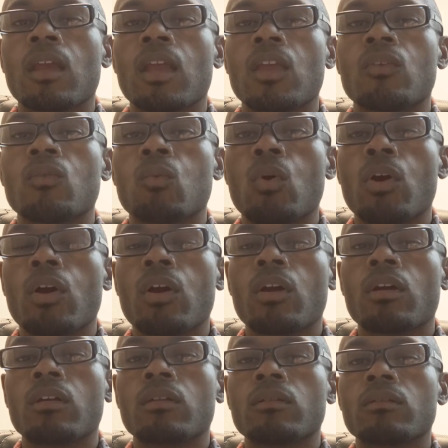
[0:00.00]
is
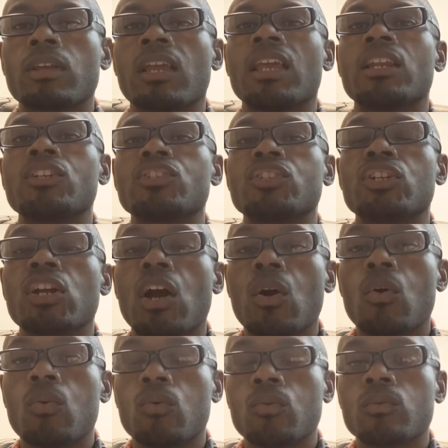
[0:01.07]
where the energy
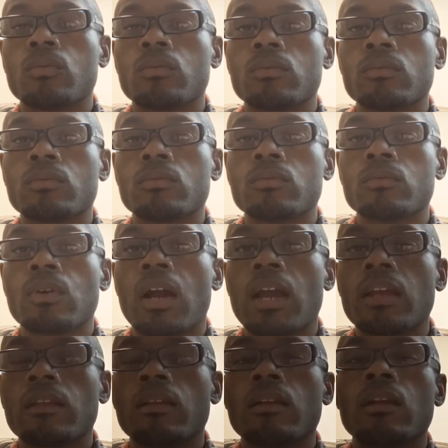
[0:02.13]
goes,
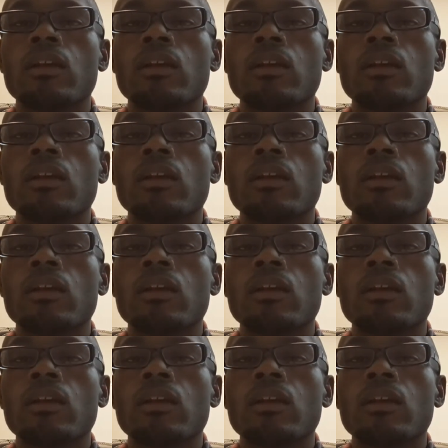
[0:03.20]
right?